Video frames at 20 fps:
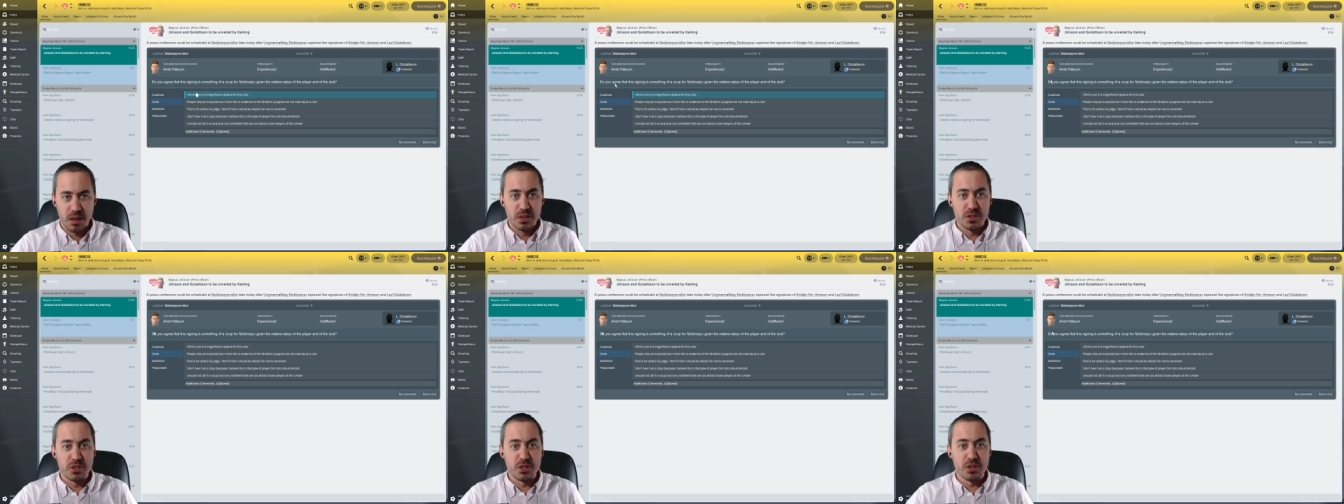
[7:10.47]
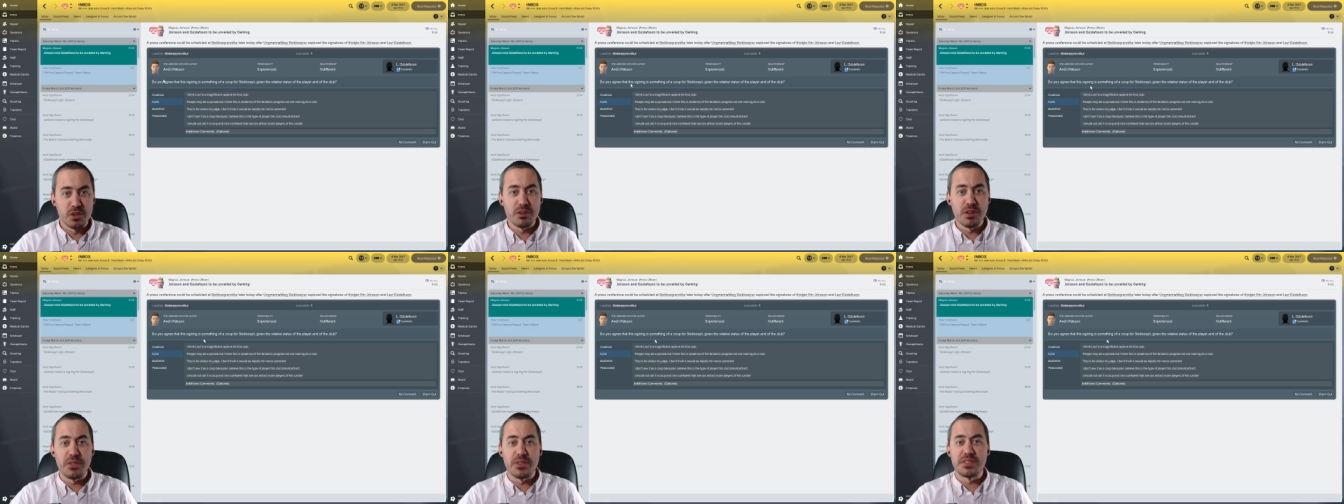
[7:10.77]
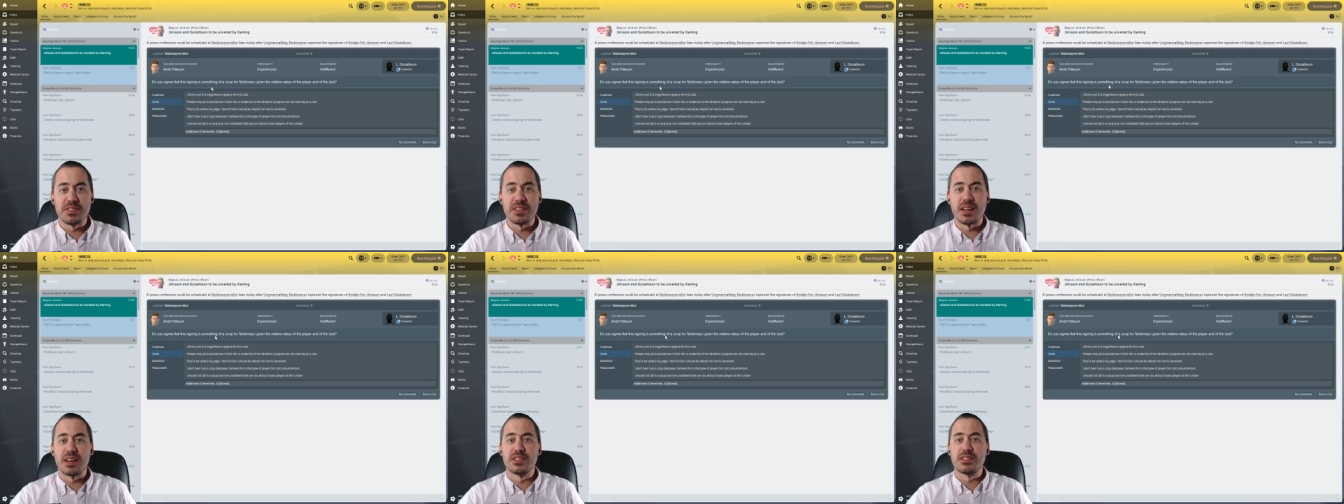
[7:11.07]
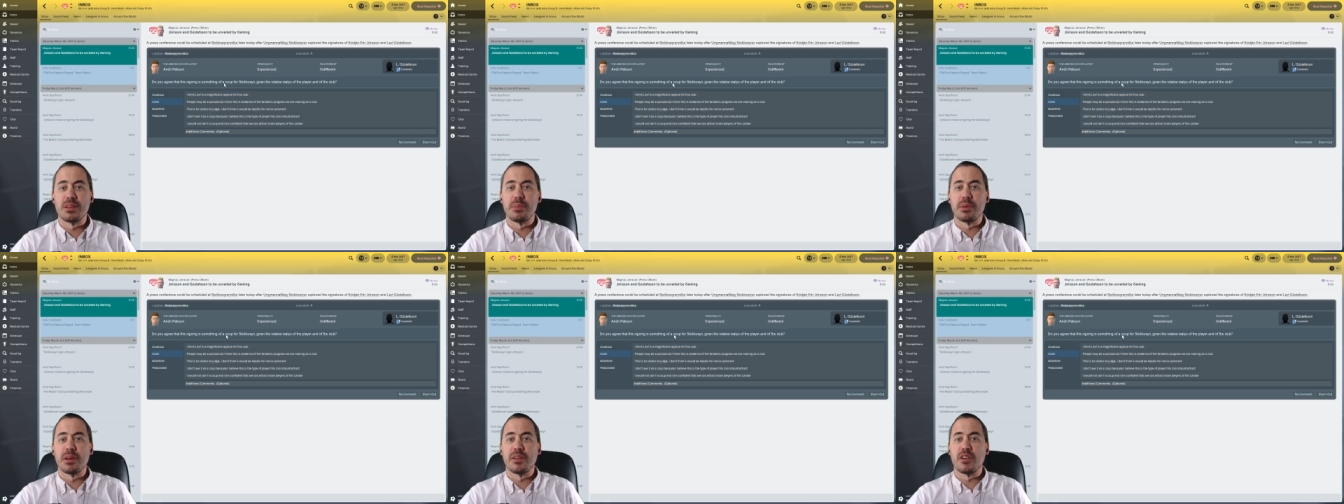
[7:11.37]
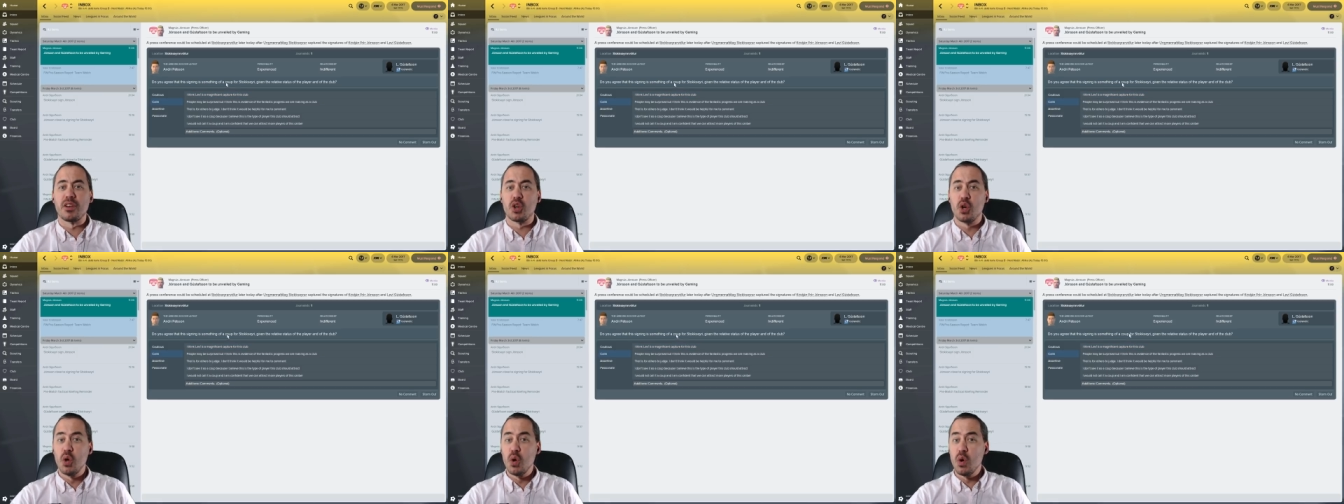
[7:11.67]
Do you hear the signing something of a
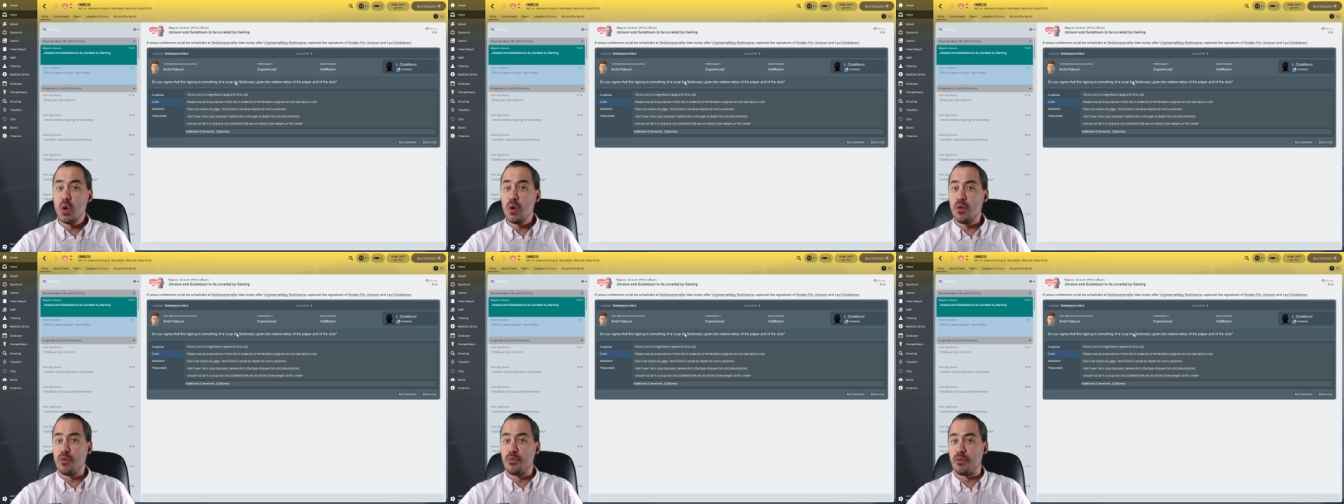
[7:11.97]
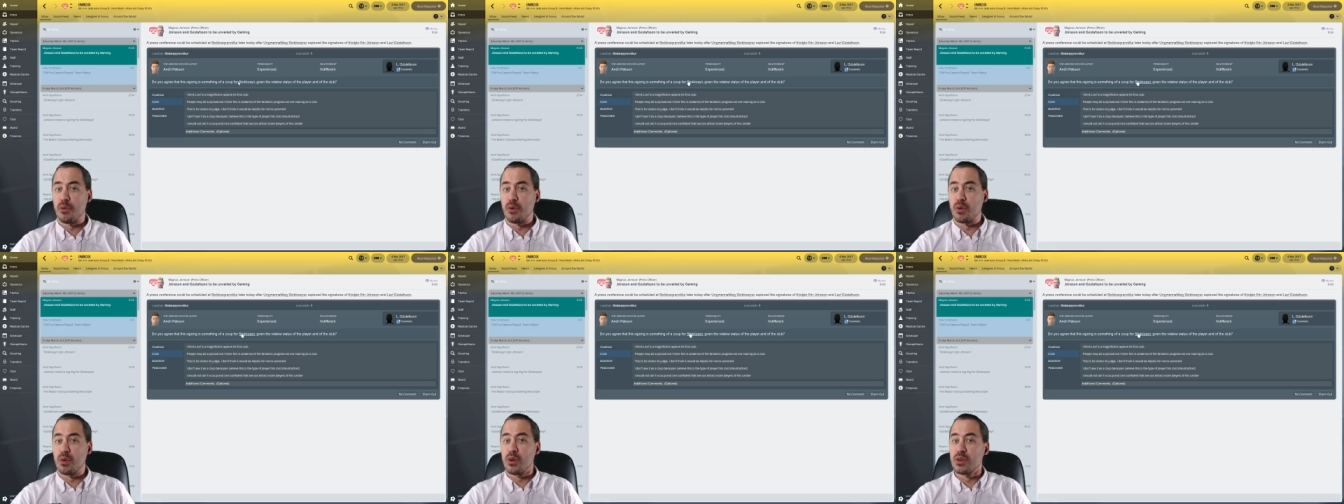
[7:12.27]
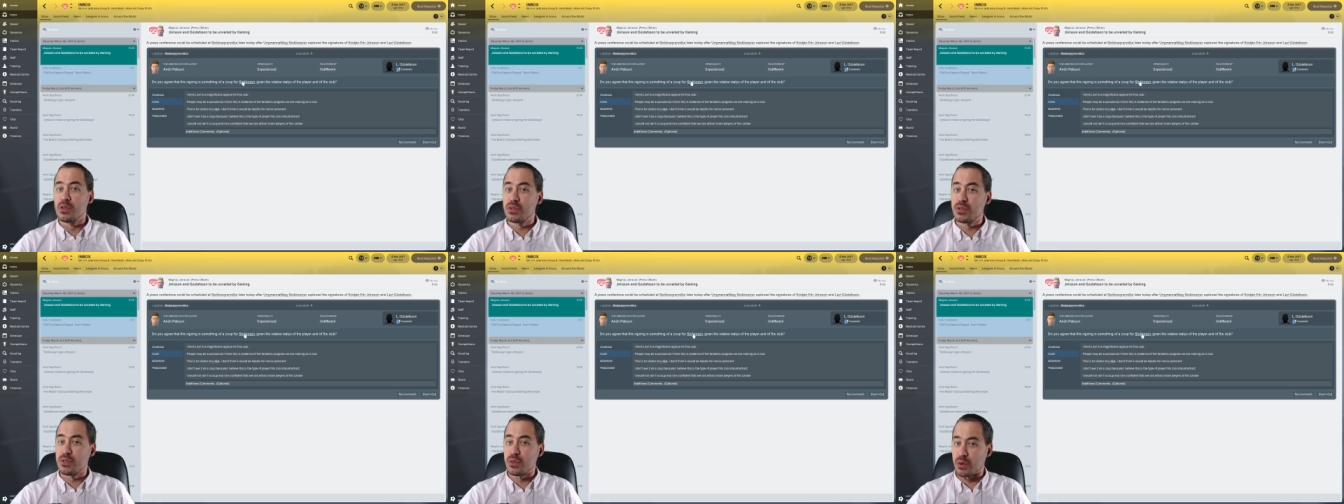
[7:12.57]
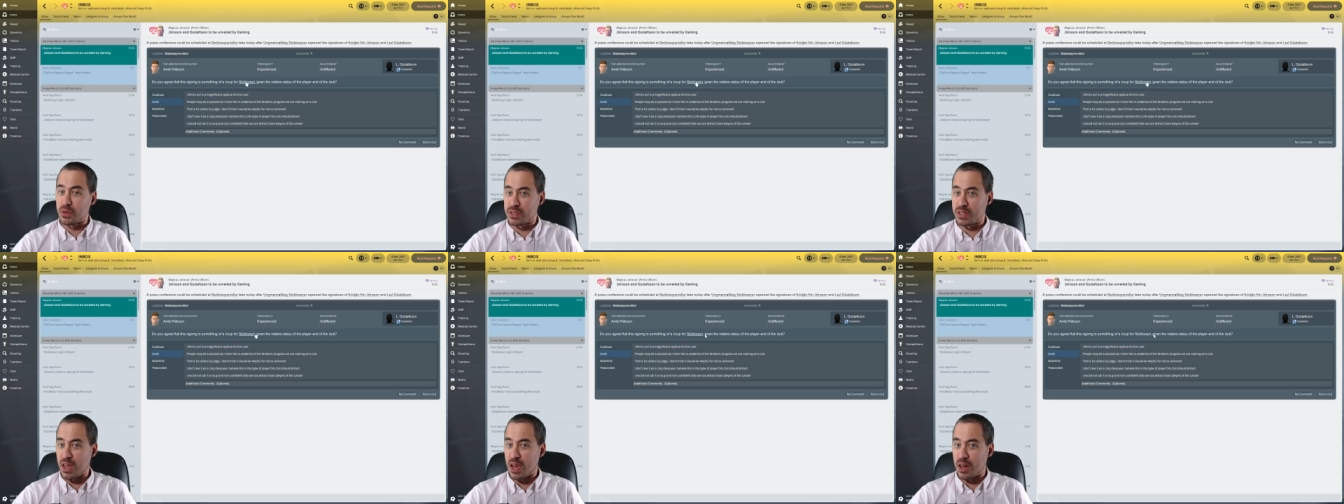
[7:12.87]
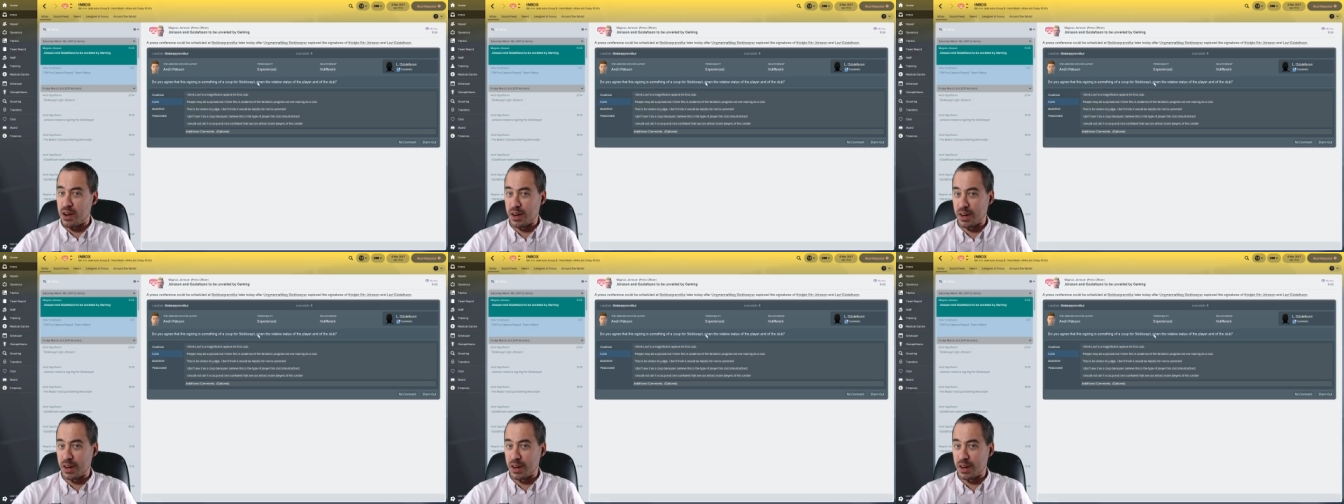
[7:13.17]
coup for Stoke City,